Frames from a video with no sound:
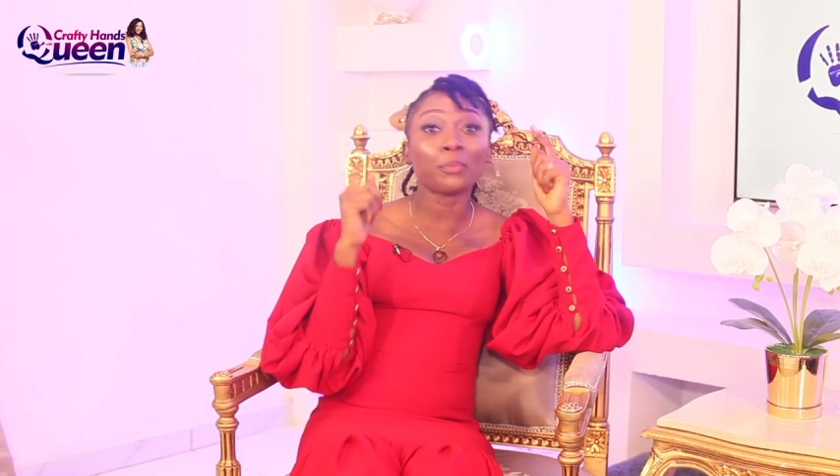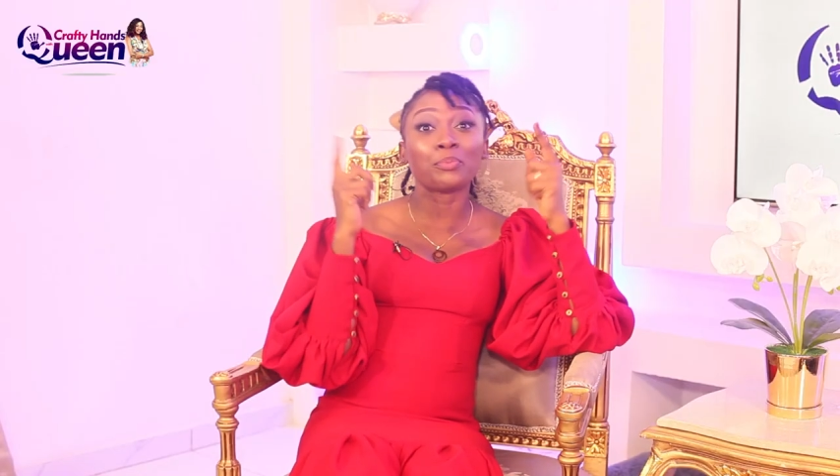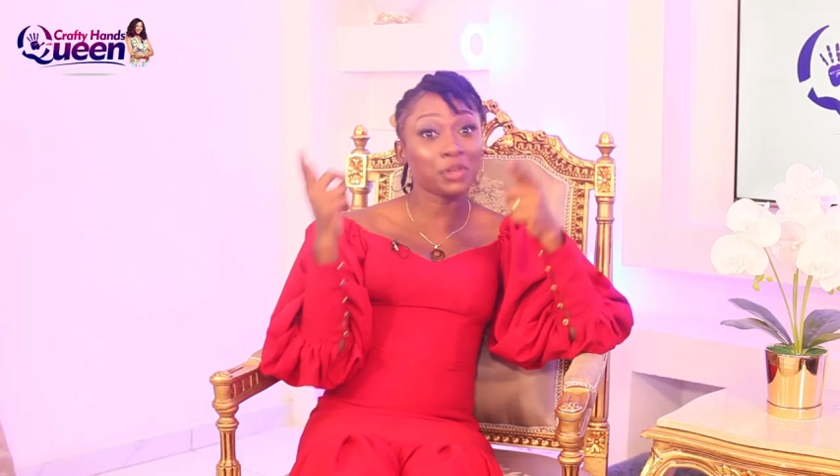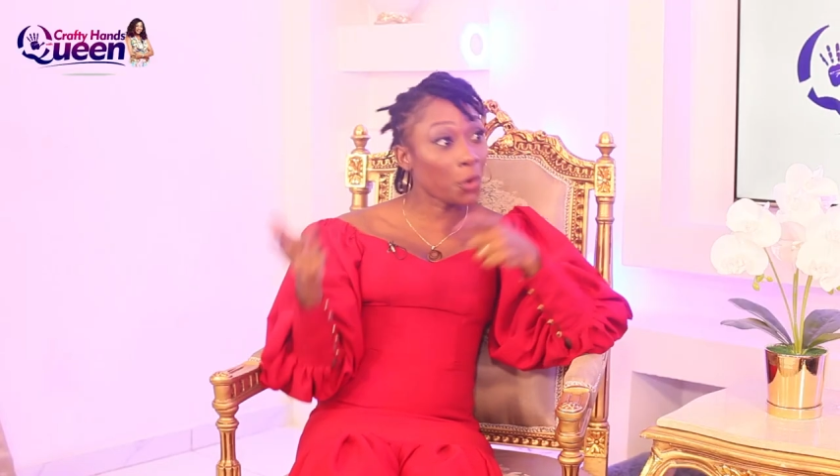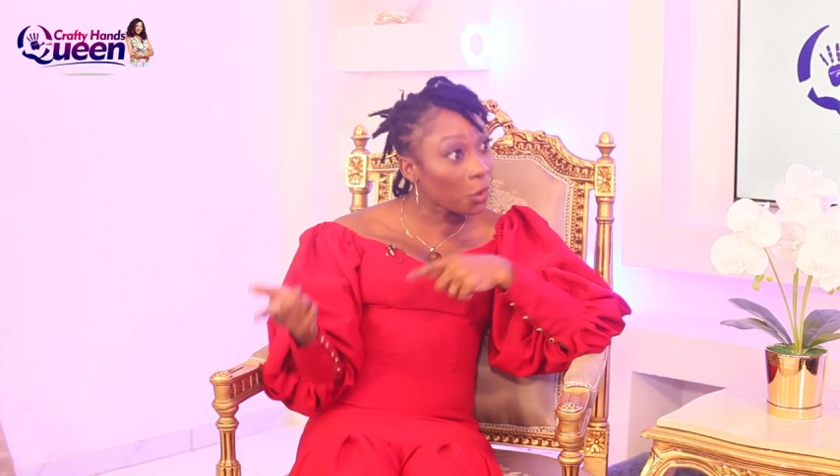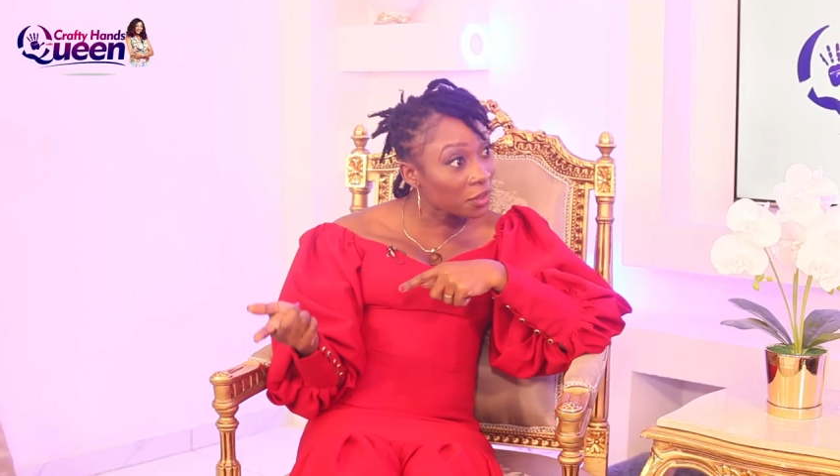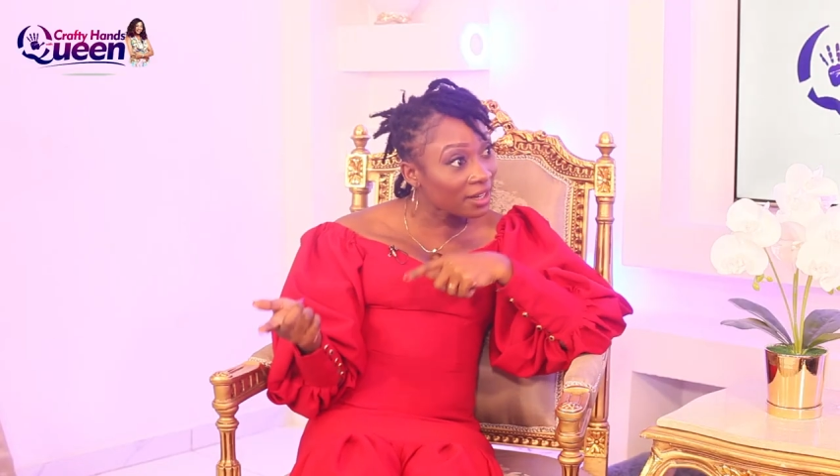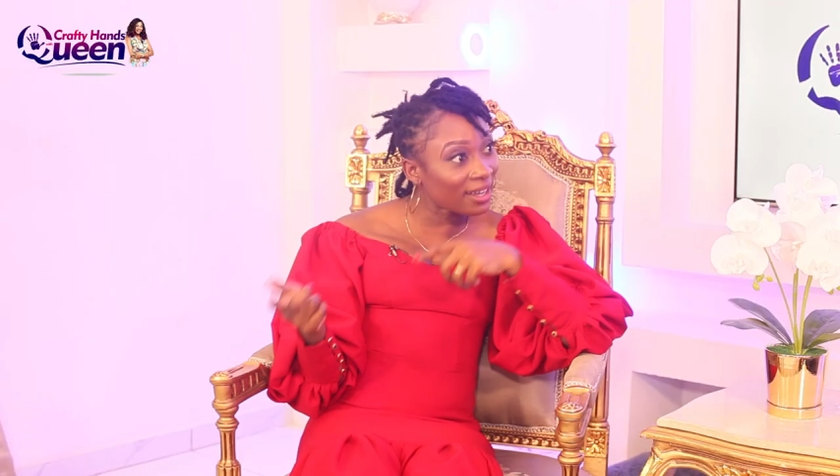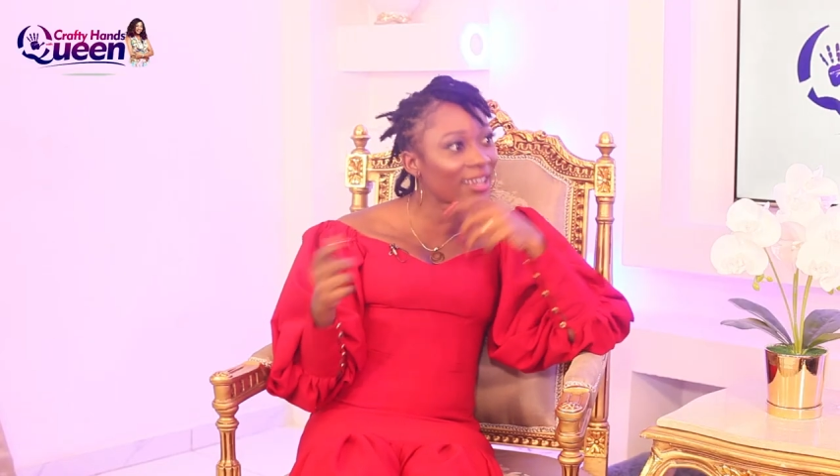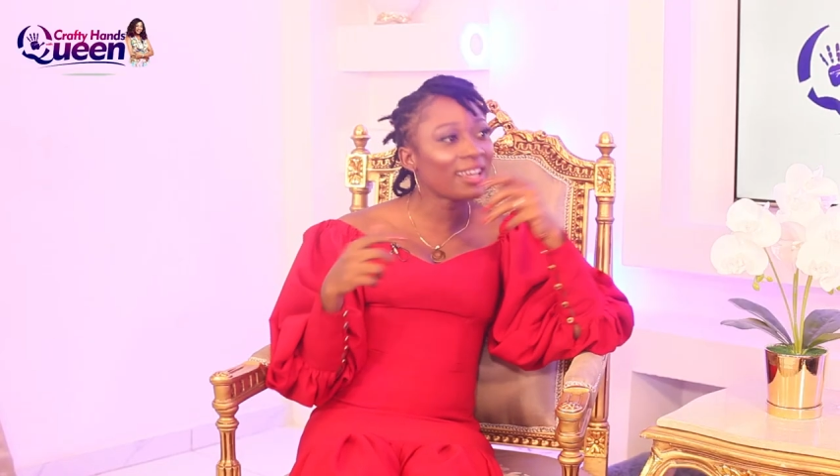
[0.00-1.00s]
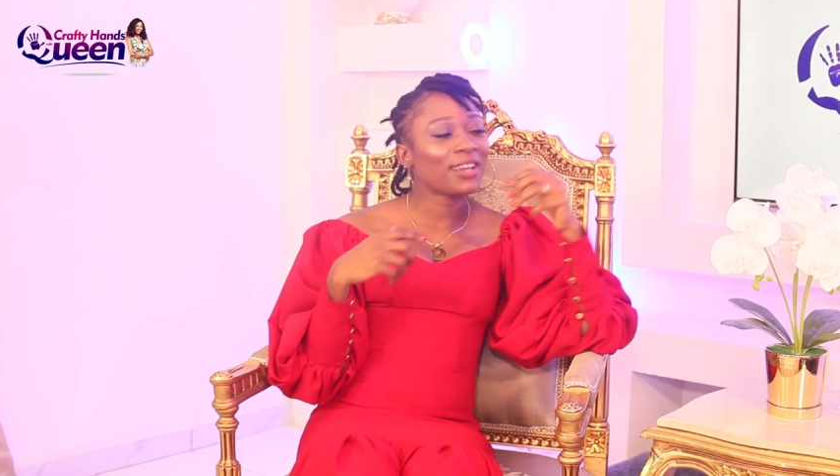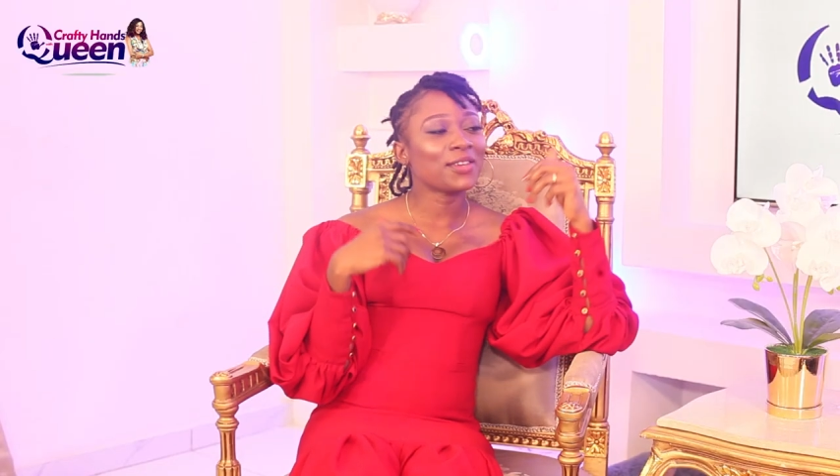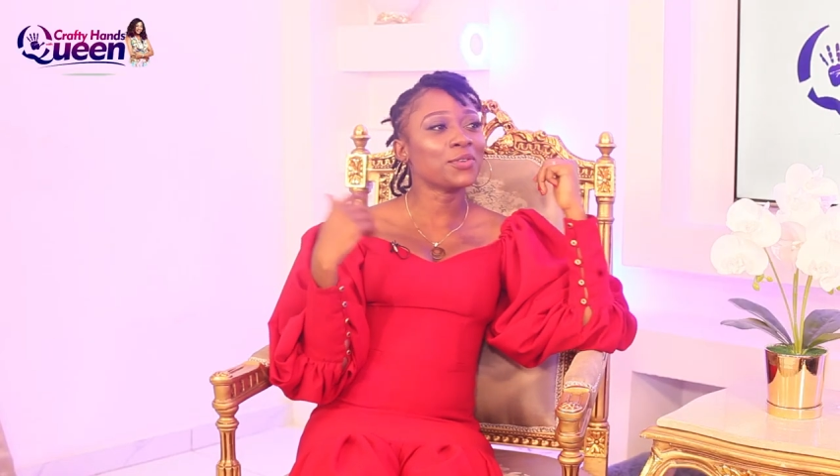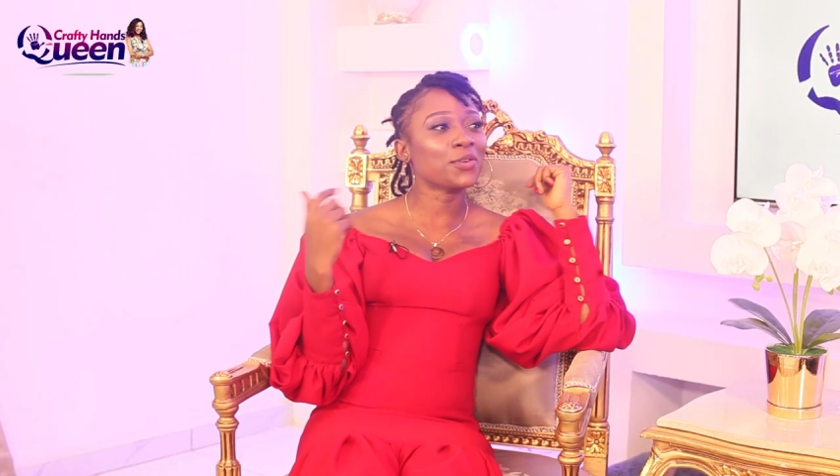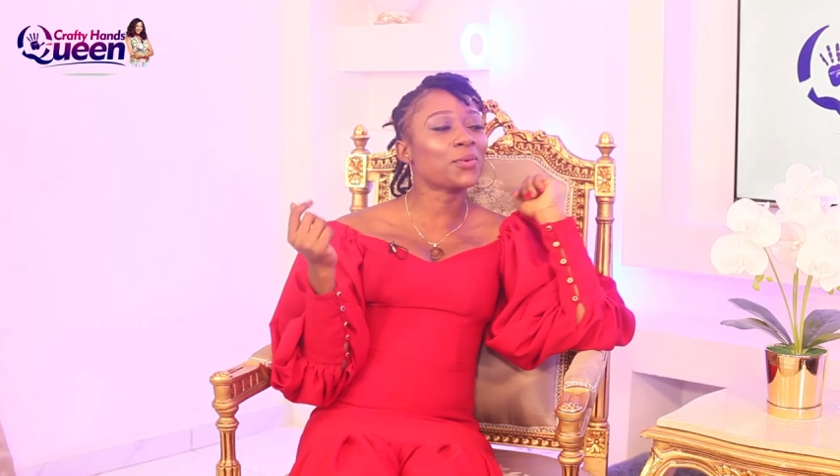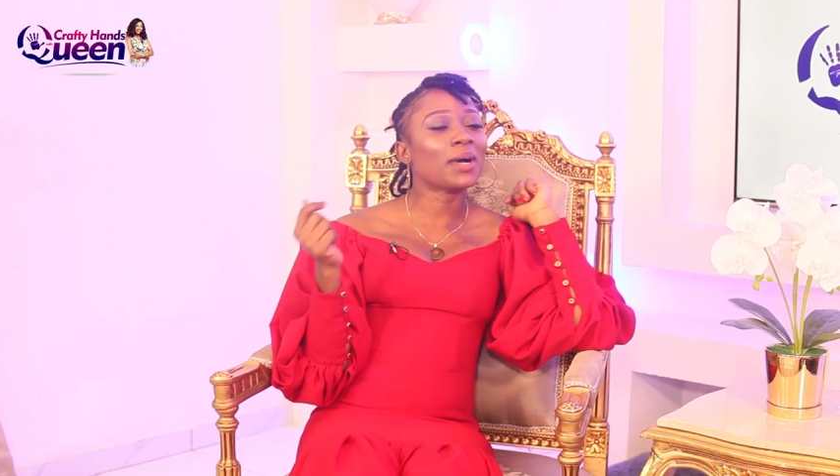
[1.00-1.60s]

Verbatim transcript: pre-order, you know,